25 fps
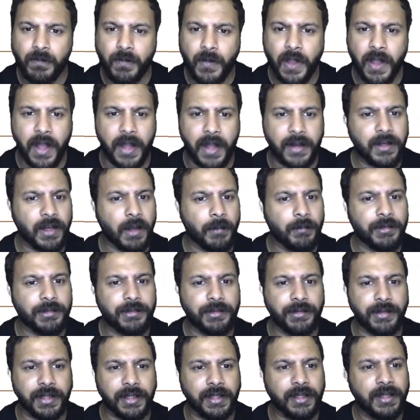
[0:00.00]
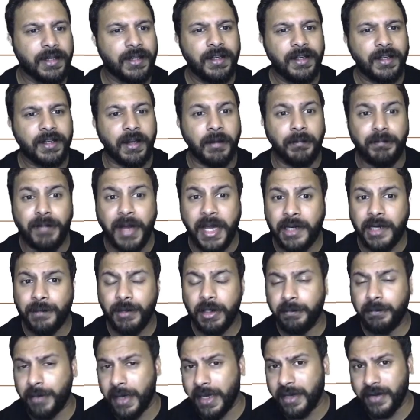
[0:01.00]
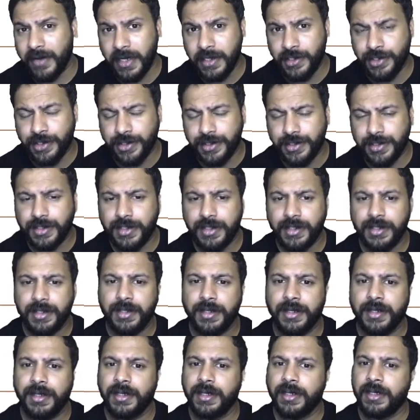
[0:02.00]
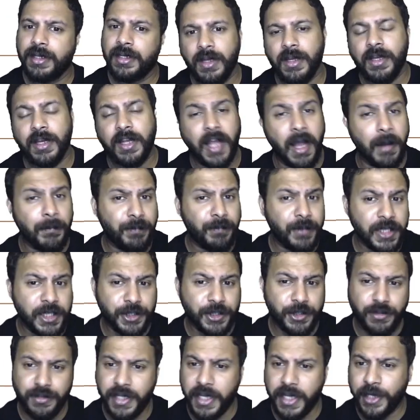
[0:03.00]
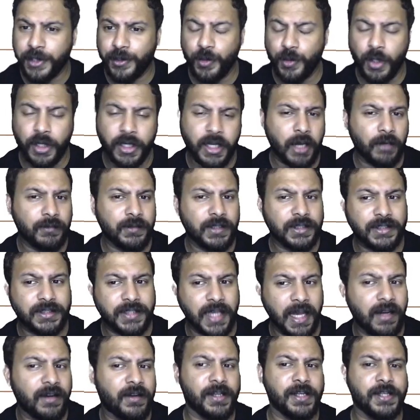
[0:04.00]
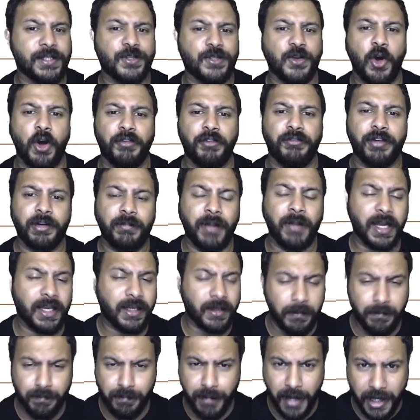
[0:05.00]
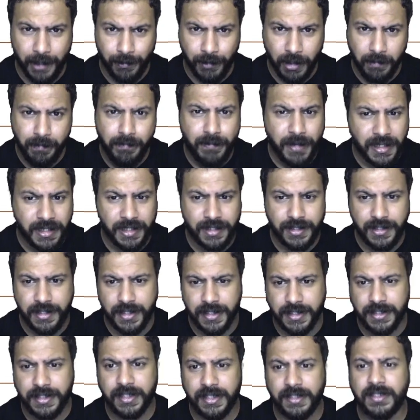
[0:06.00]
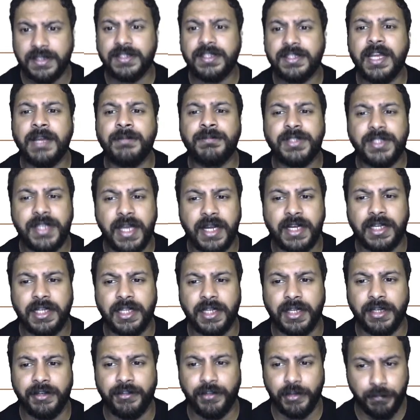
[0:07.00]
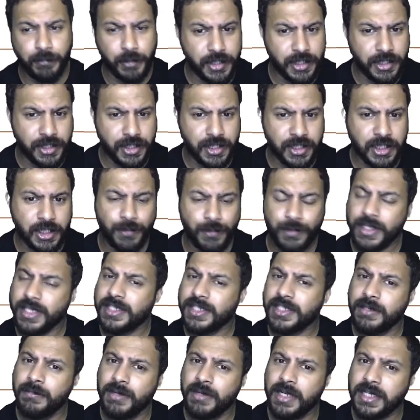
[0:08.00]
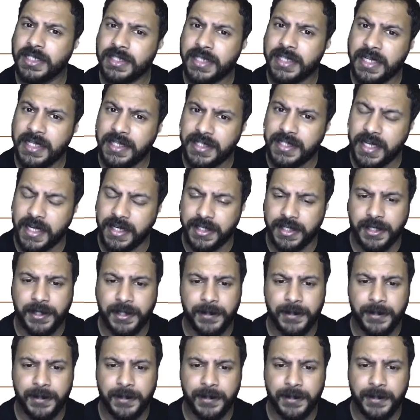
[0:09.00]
At number 3, comparable pay ranges. Companies should take into account the salaries offered by comparable businesses in the same sector for positions with a similar skill set.